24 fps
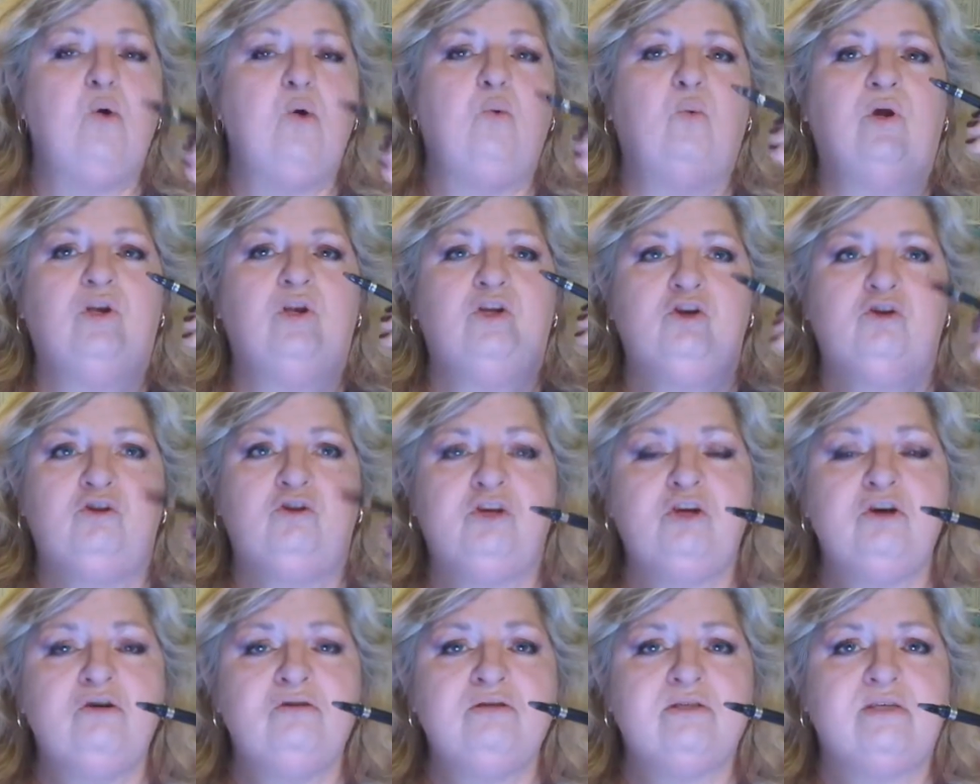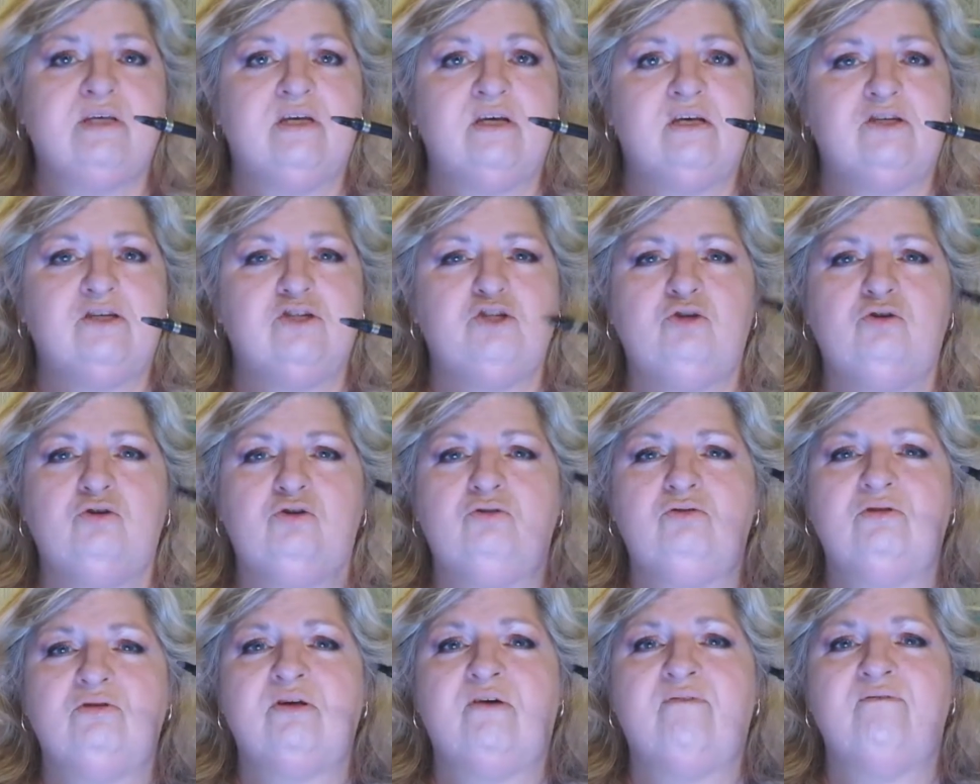when you use this, you
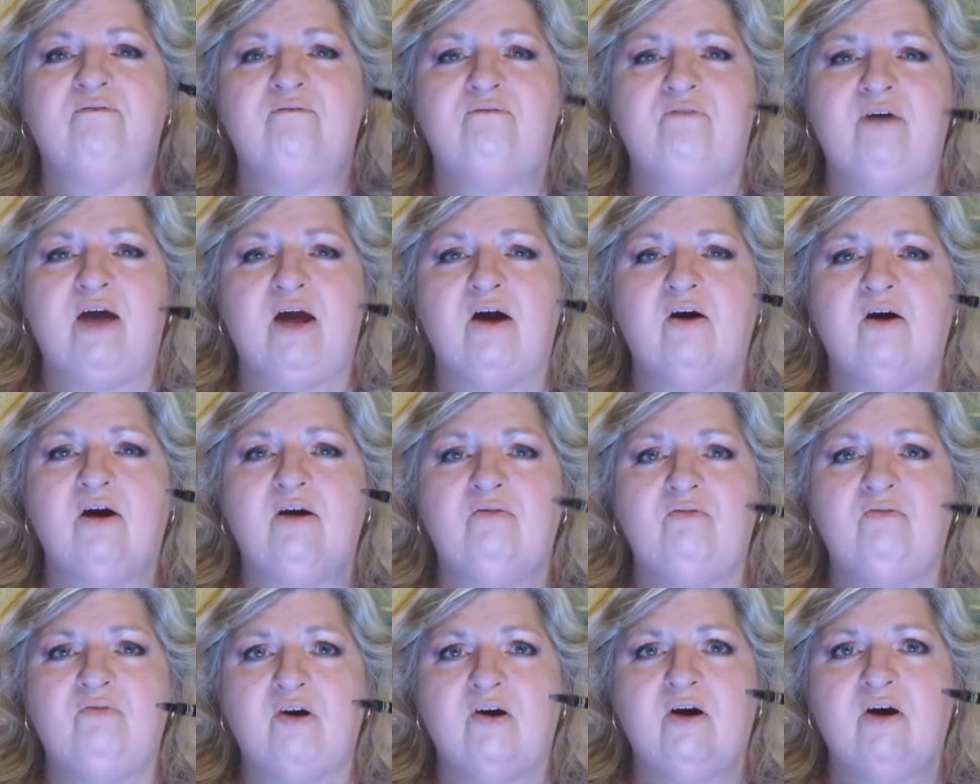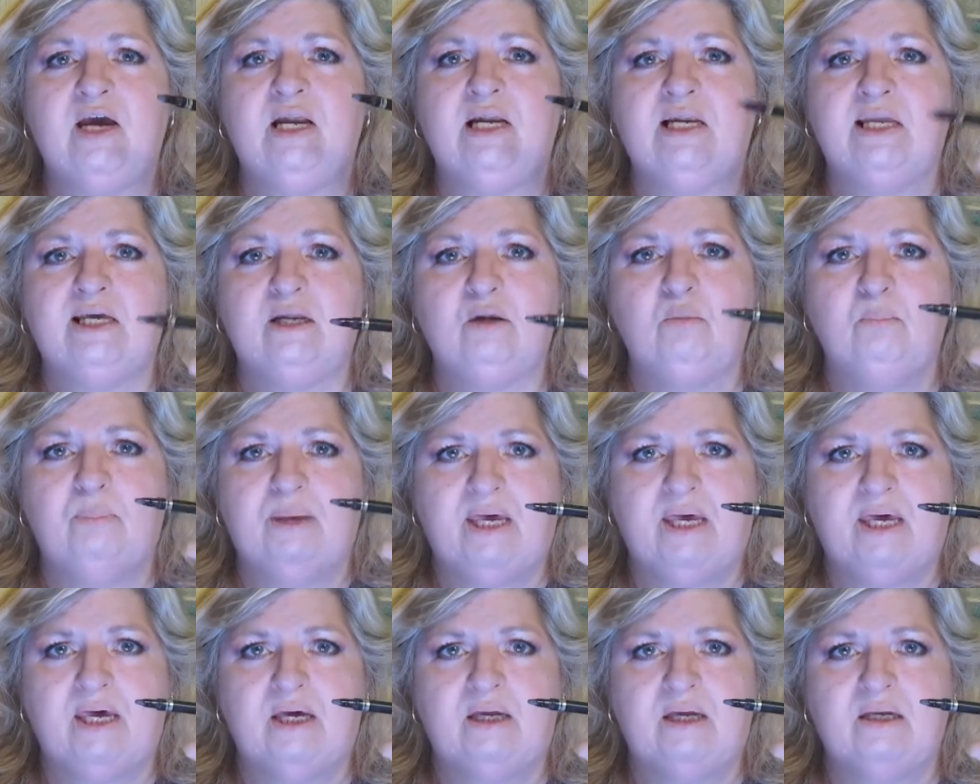use a very, very little
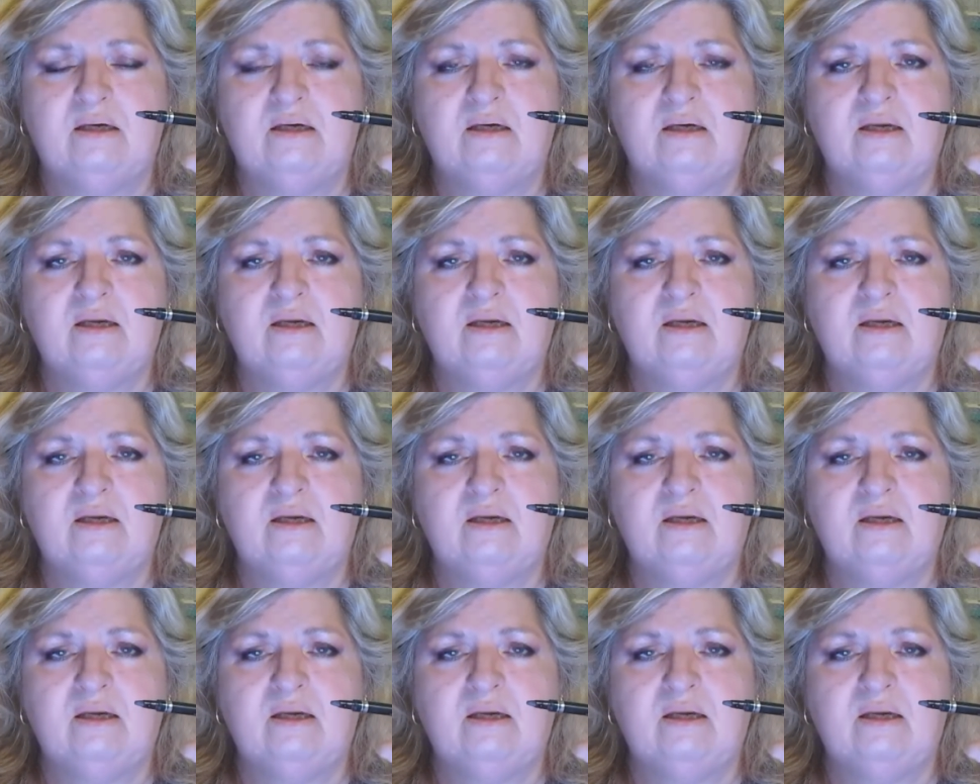bit